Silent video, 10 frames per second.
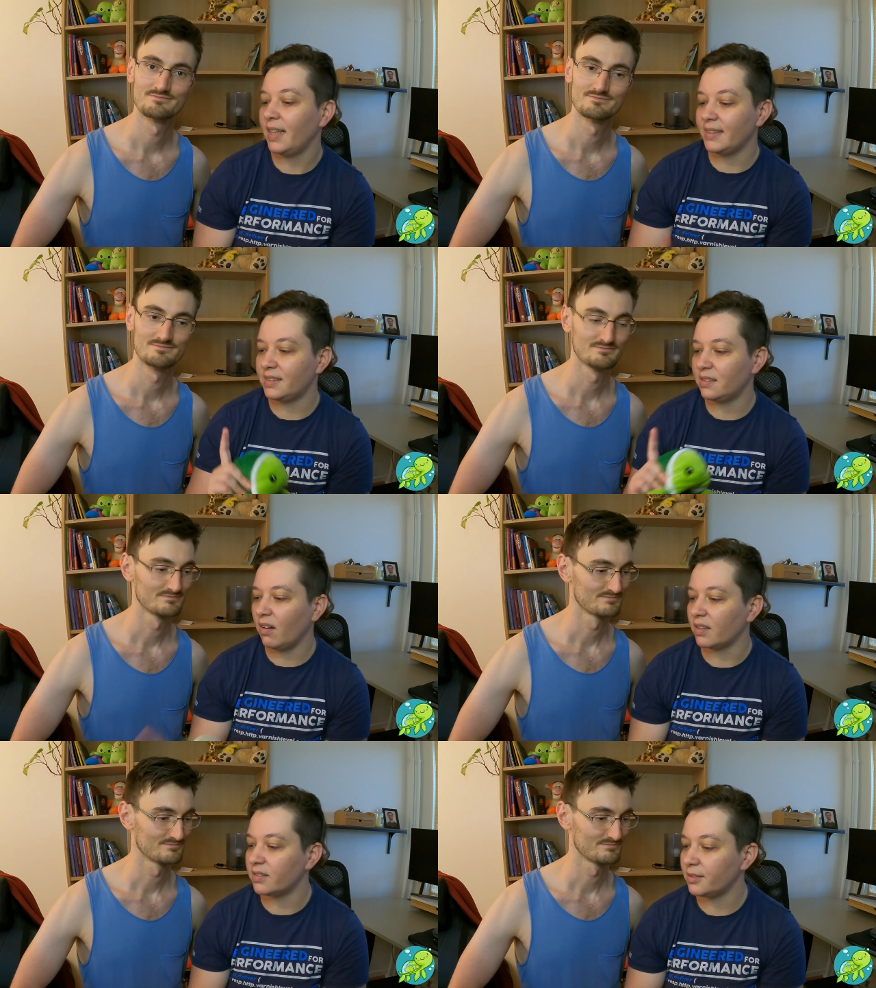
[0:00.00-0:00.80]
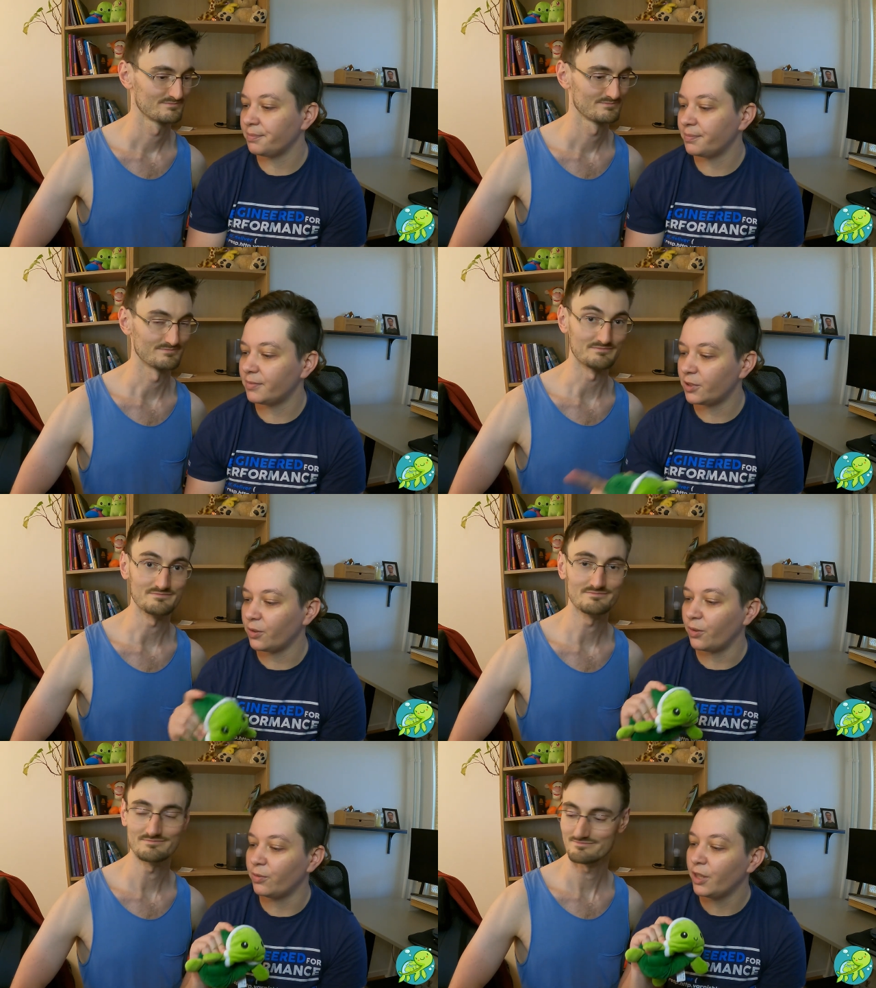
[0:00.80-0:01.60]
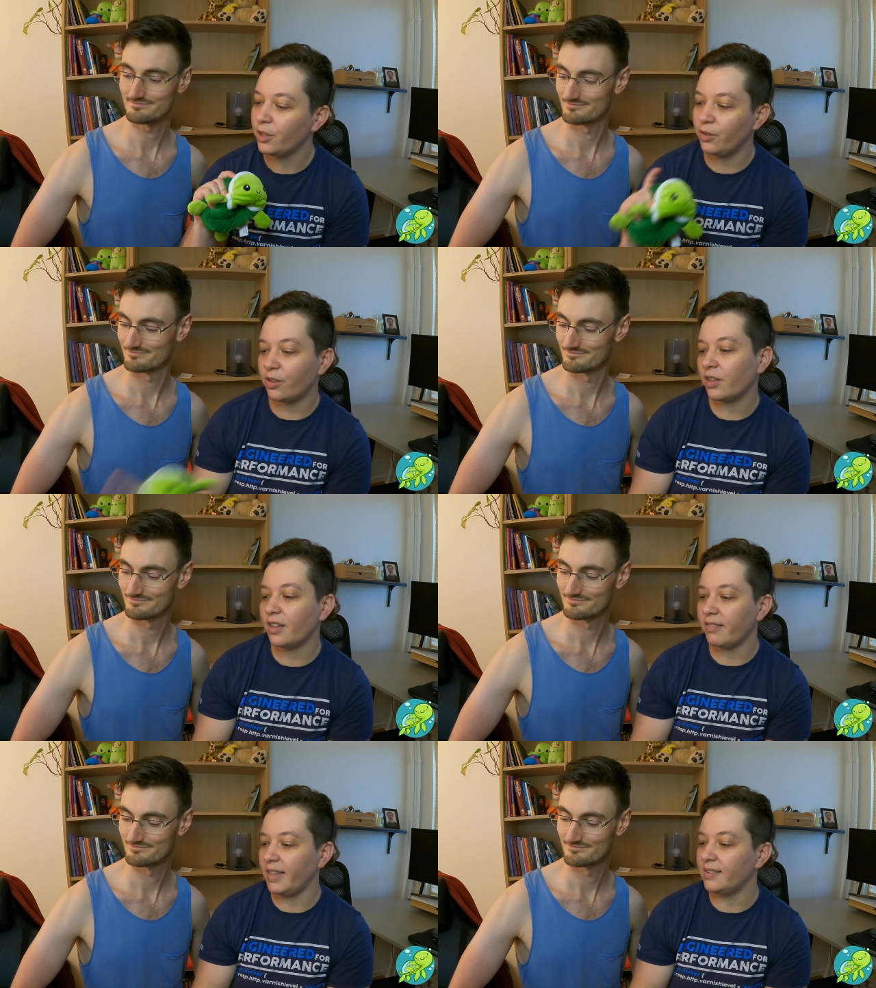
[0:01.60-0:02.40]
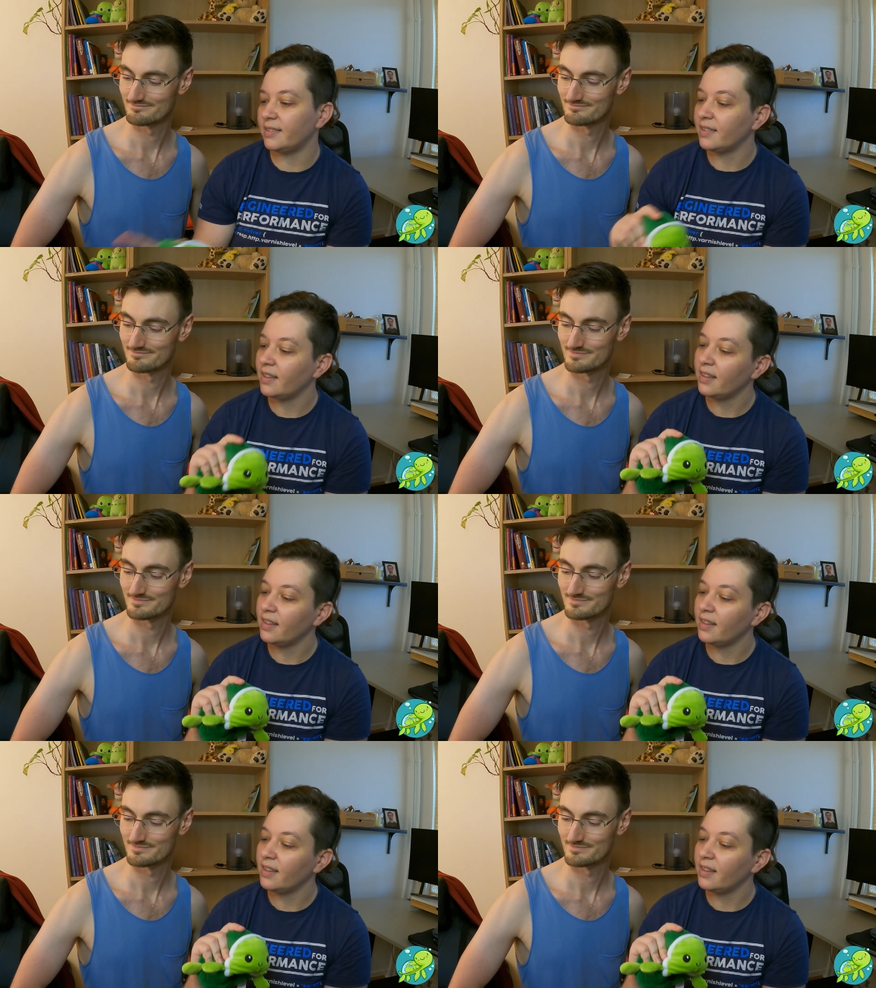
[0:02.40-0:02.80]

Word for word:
Speaker 1: Let's start. mm So mm-hmm. you're gonna read